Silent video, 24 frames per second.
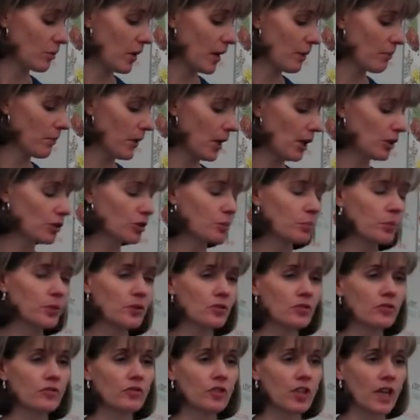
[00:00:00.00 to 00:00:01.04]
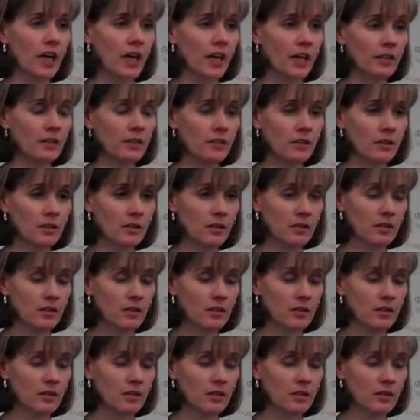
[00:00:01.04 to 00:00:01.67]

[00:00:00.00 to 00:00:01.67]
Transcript: by multiples of 10,